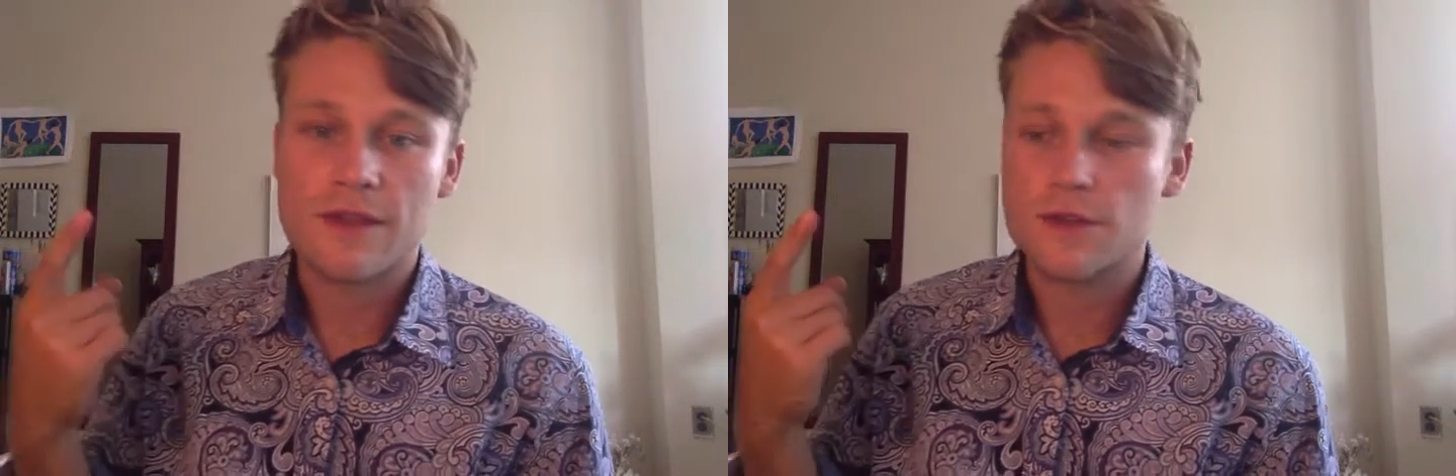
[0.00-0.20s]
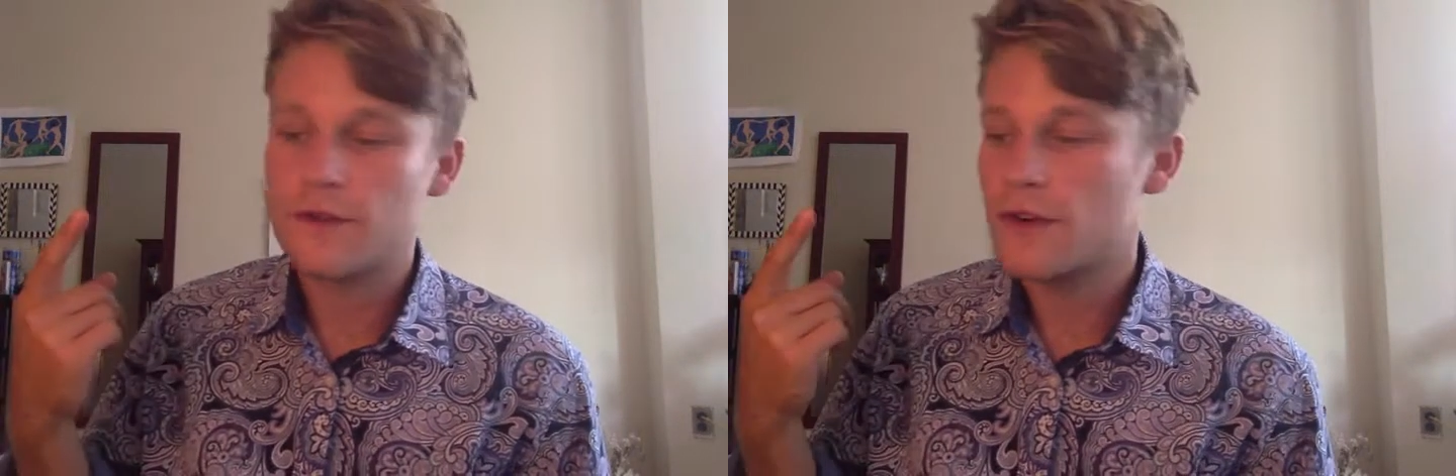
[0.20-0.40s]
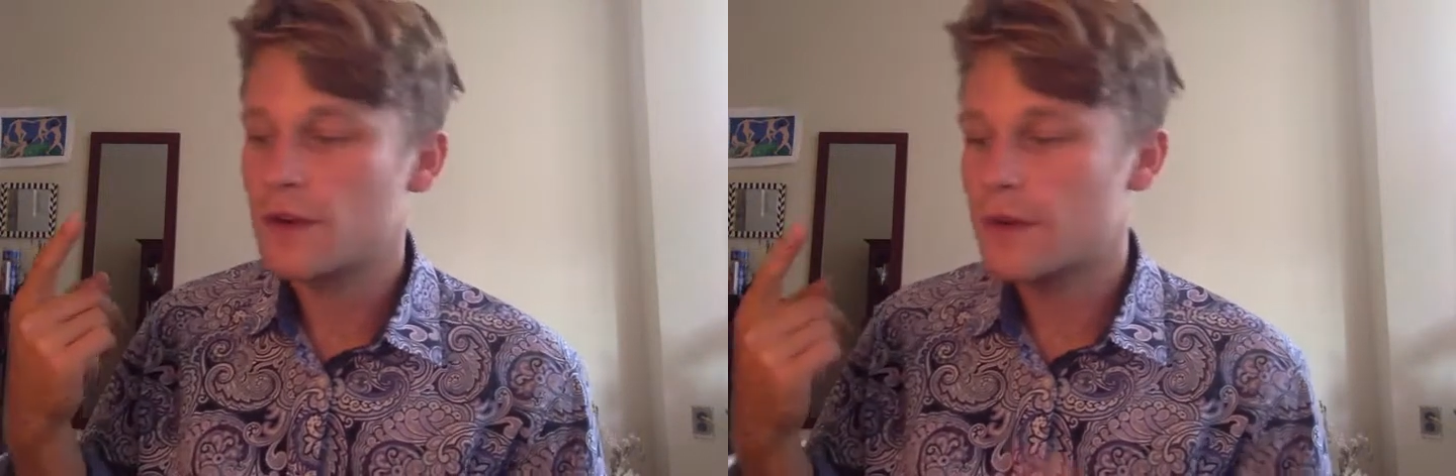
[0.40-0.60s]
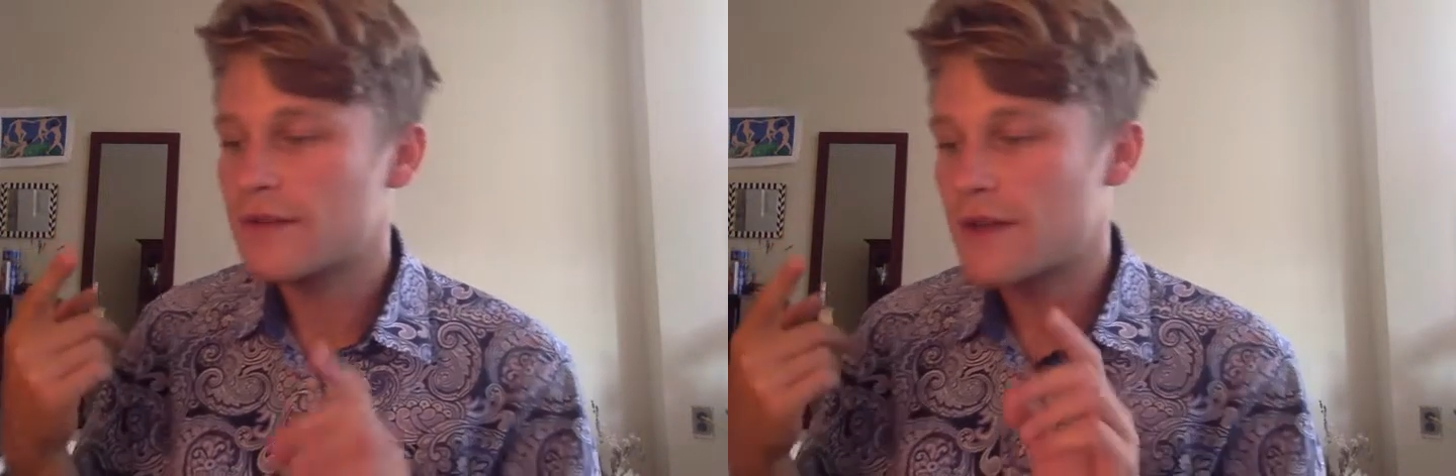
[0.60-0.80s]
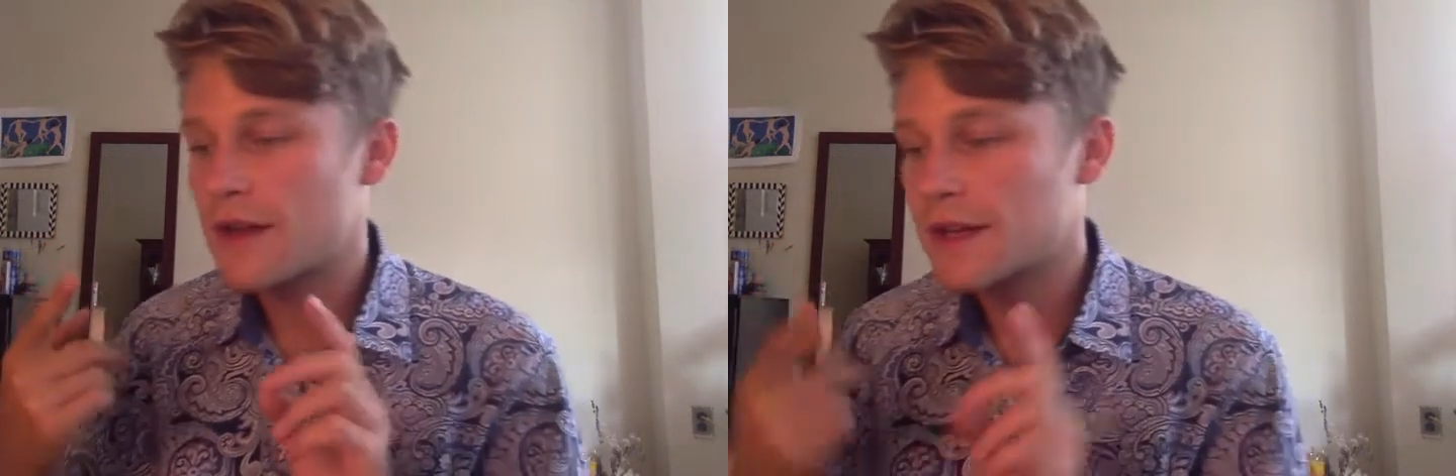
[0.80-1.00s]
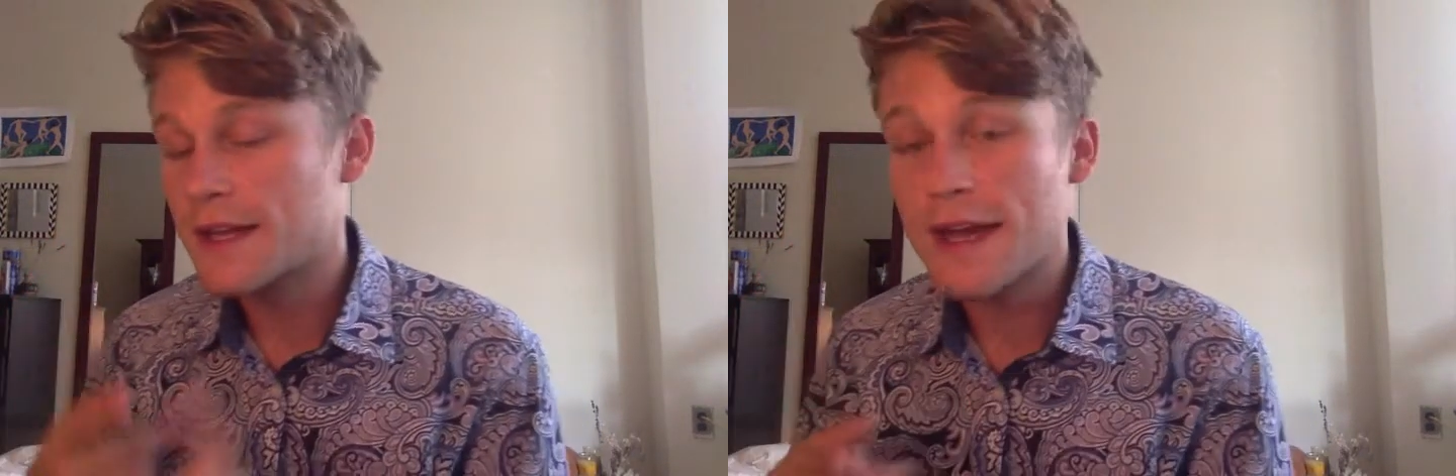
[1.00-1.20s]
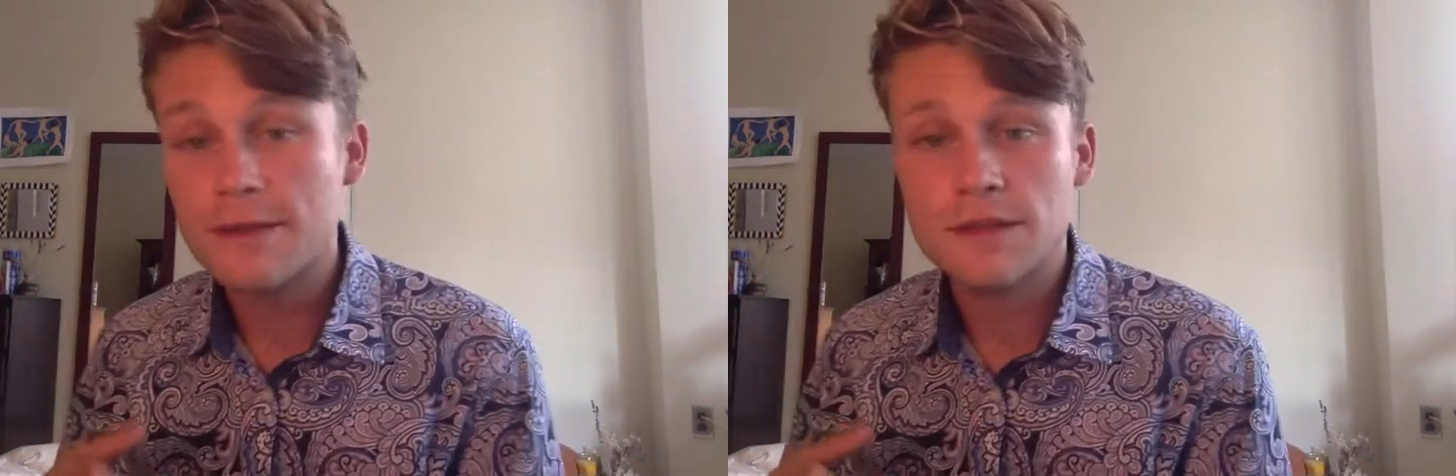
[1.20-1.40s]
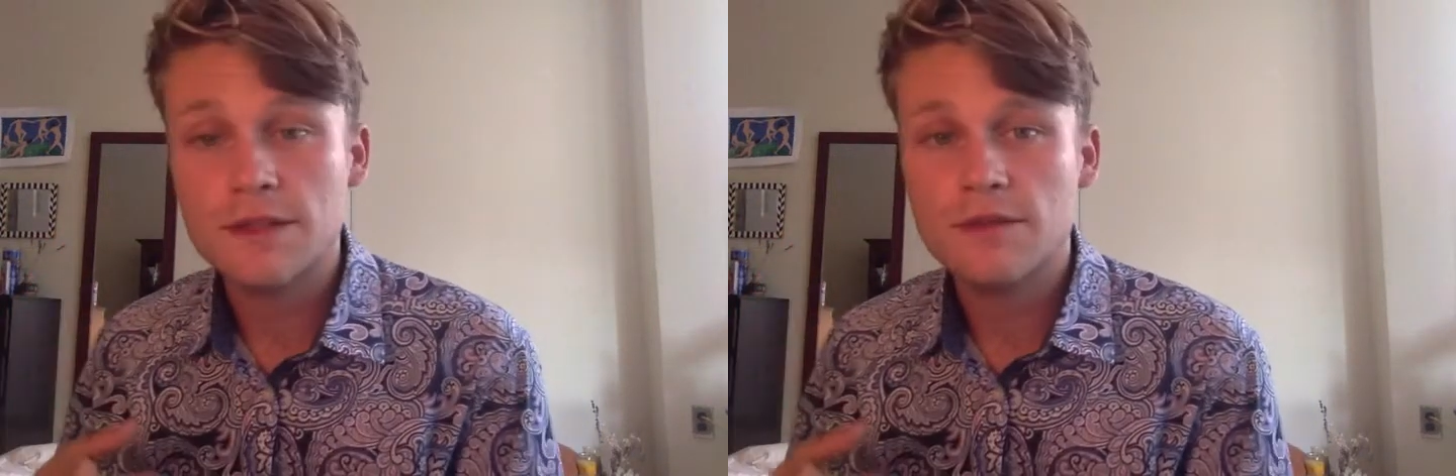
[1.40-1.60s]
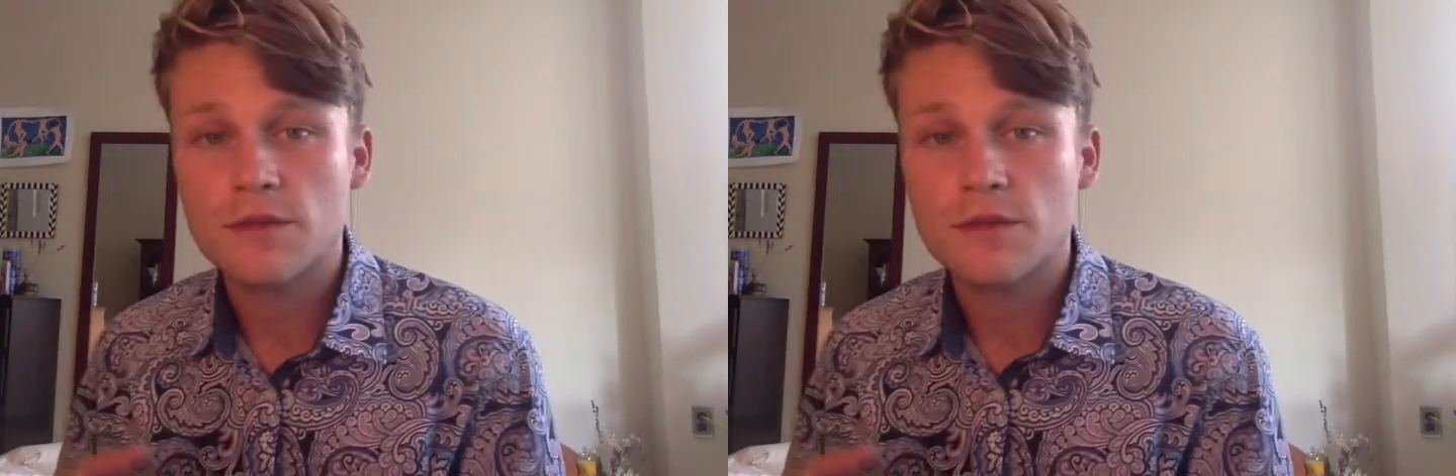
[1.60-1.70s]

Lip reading: far we've had captive,